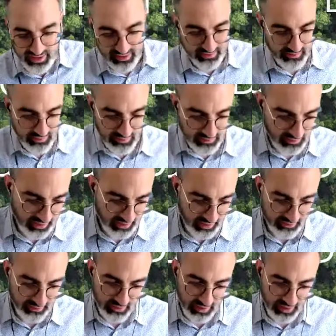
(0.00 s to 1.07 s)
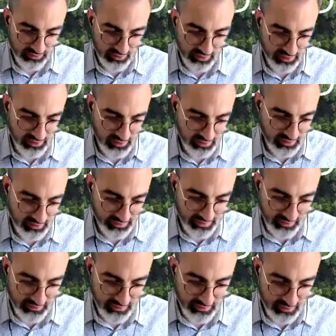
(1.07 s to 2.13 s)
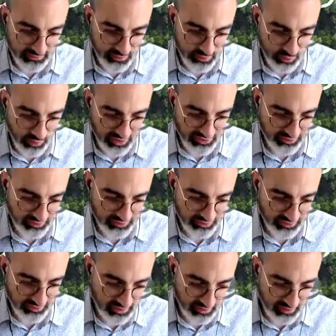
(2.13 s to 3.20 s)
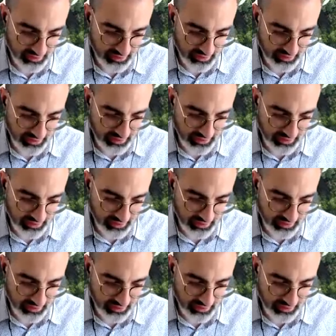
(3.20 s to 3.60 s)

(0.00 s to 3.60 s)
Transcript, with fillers: a, it's a, it's a, actually uh, thanks a lot for the question. Uh, it's